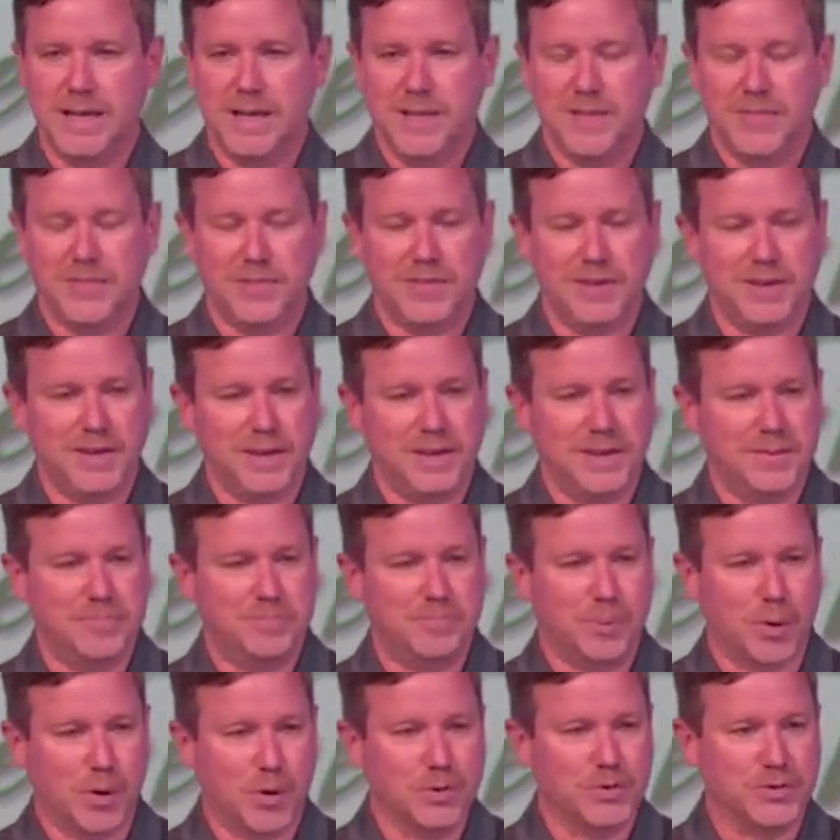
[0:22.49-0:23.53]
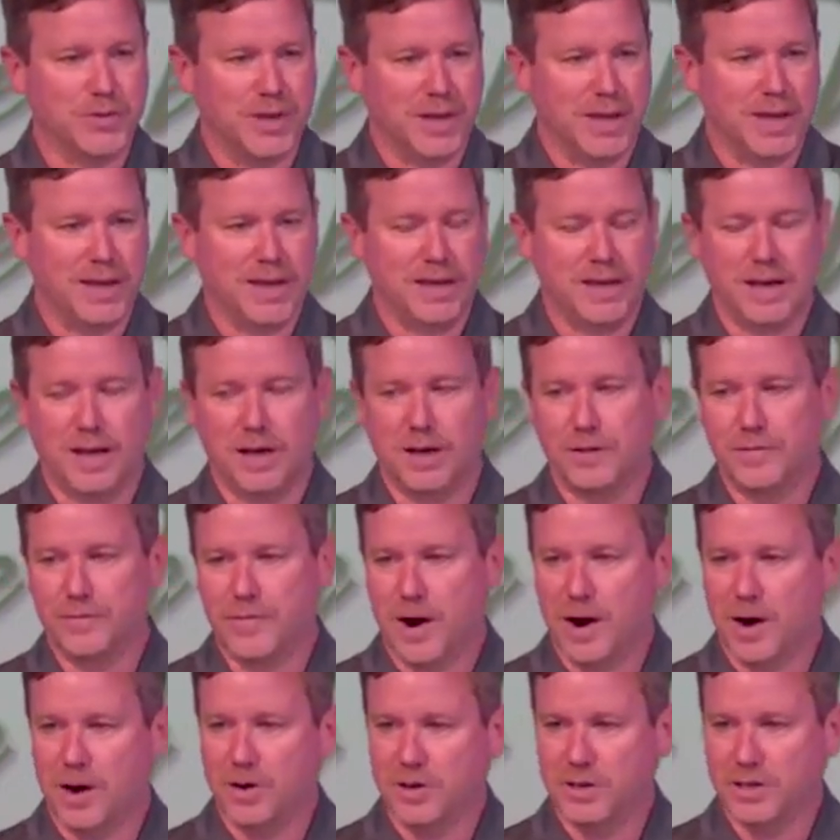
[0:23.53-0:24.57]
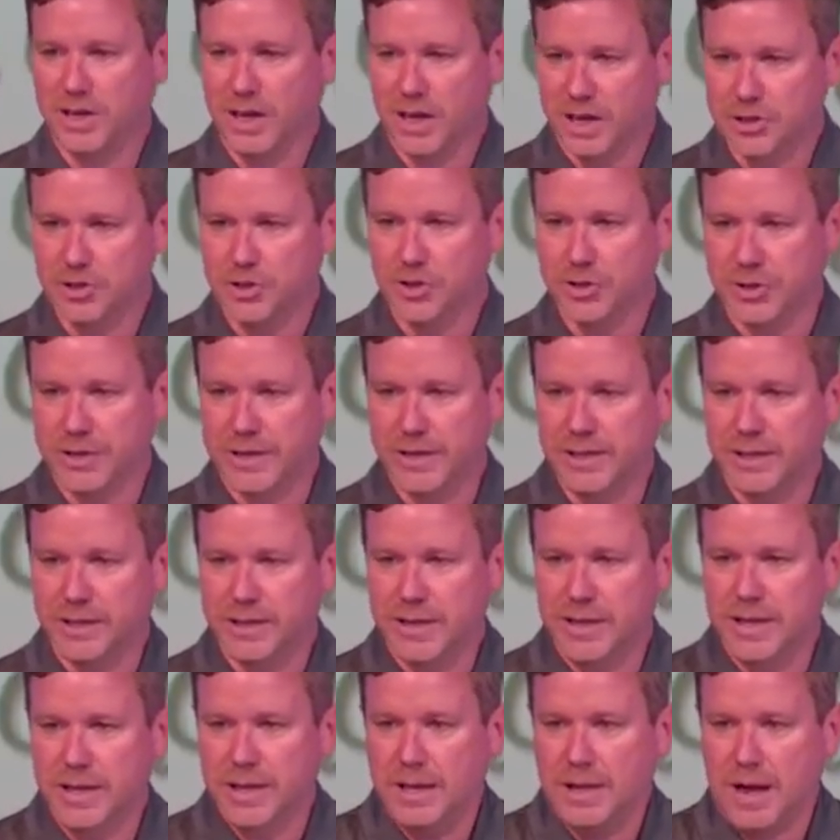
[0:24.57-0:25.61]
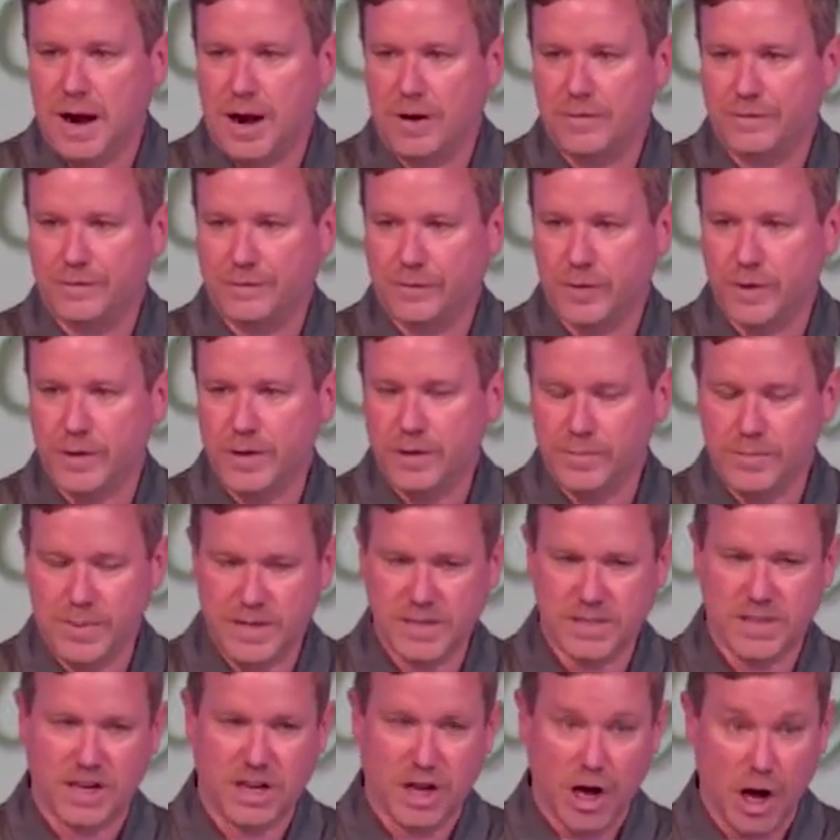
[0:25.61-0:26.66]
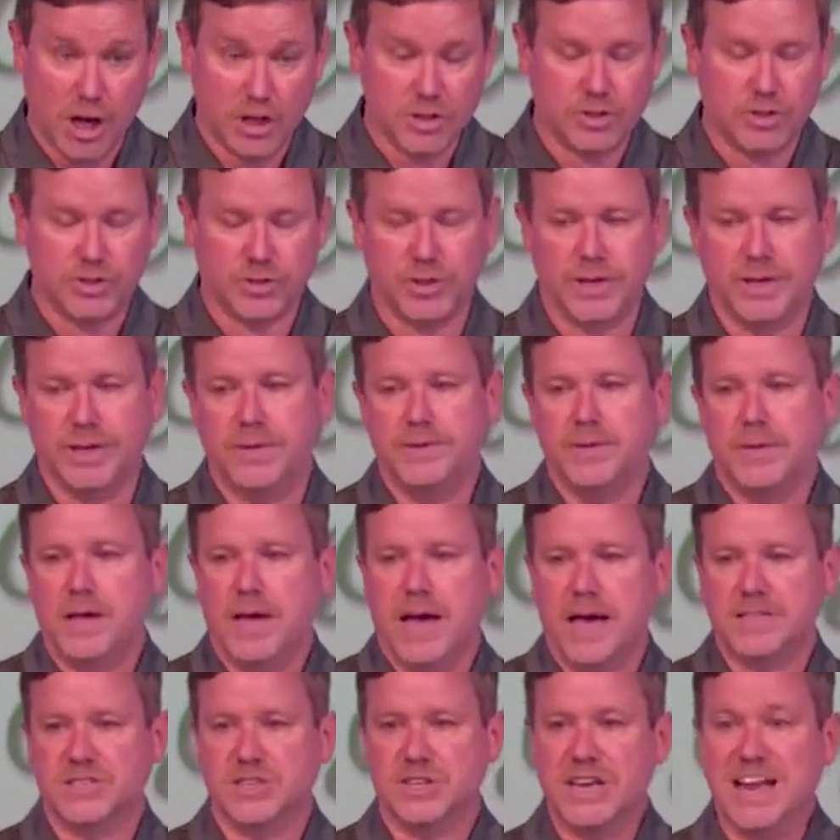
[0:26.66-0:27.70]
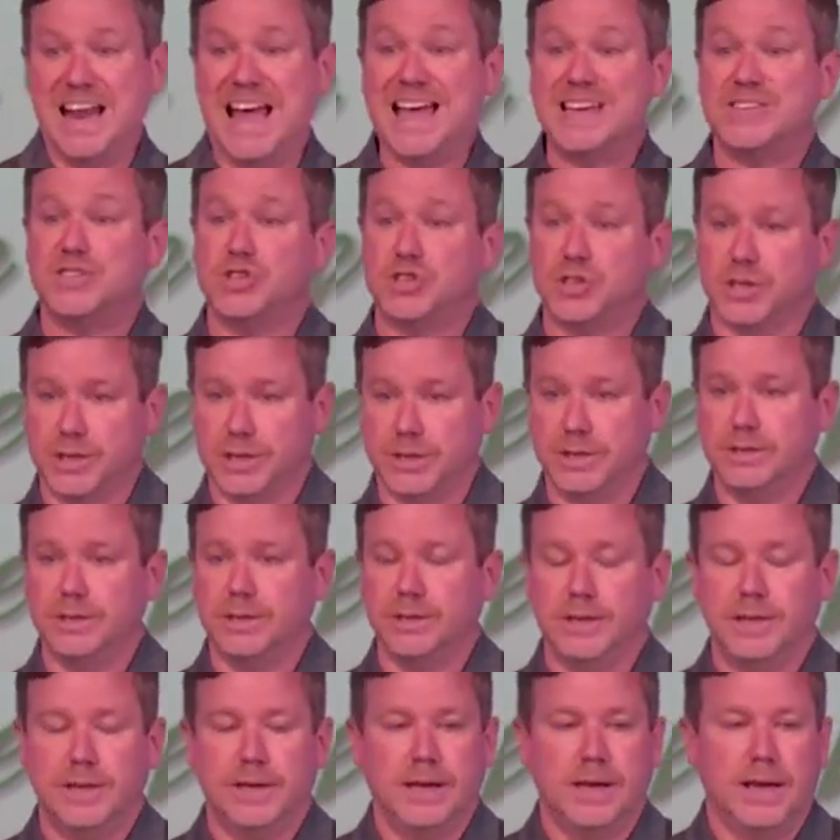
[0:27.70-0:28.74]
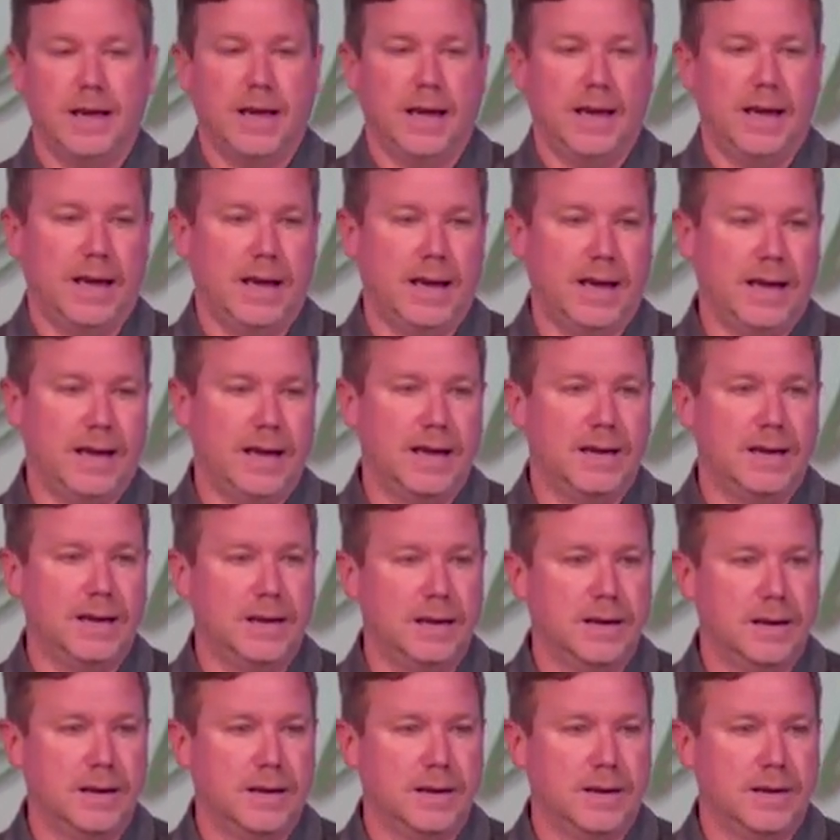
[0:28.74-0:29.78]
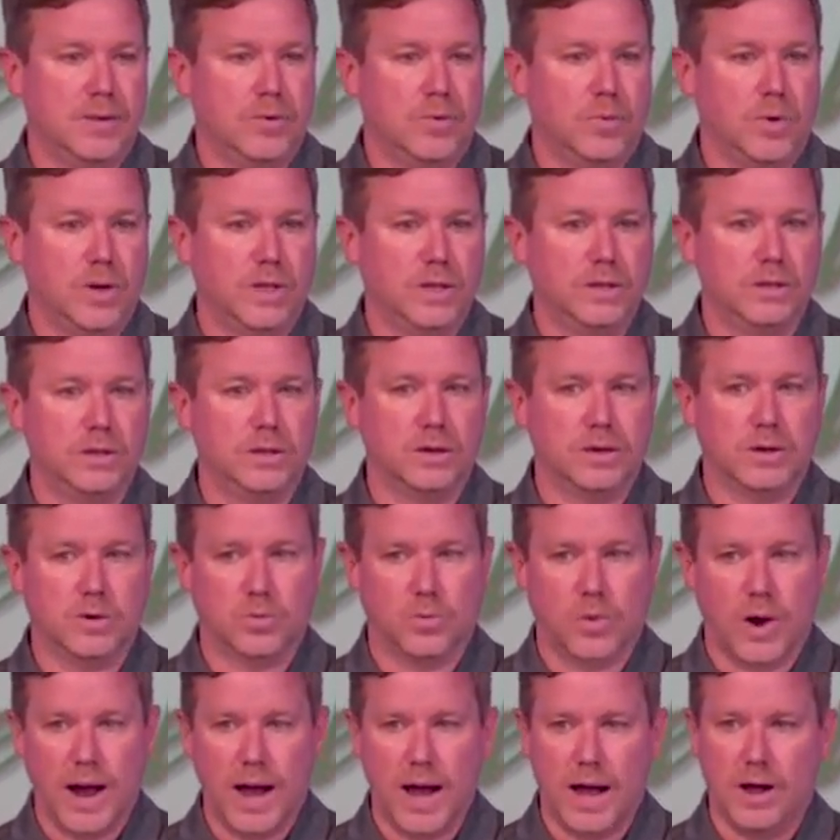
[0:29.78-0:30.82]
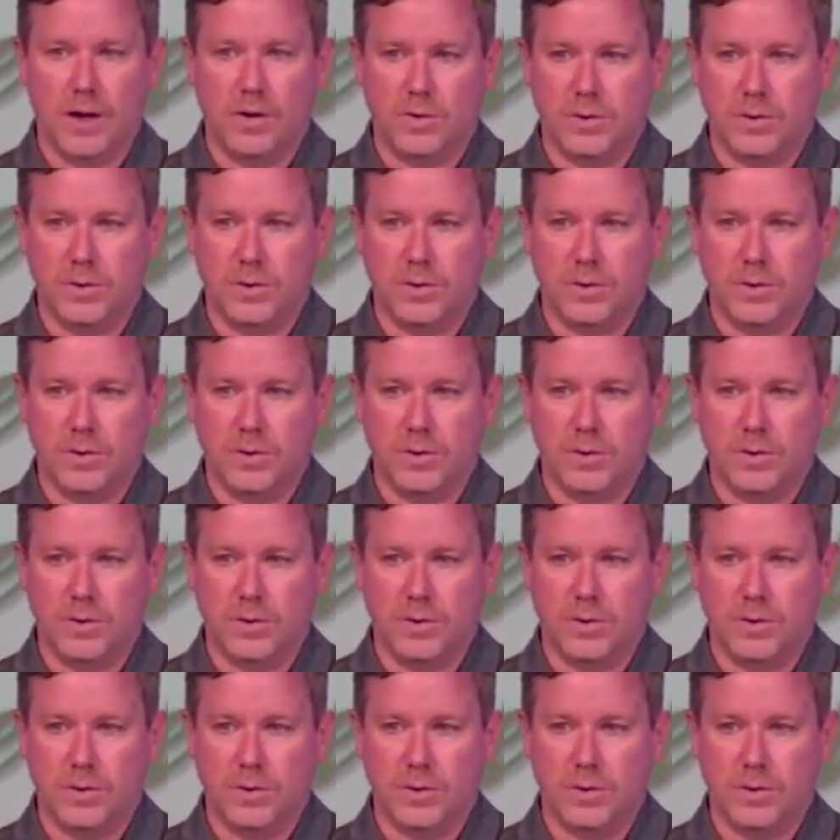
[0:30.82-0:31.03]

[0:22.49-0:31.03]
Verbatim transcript: the birthday of our country, our freedom as a country, as a nation, and we look around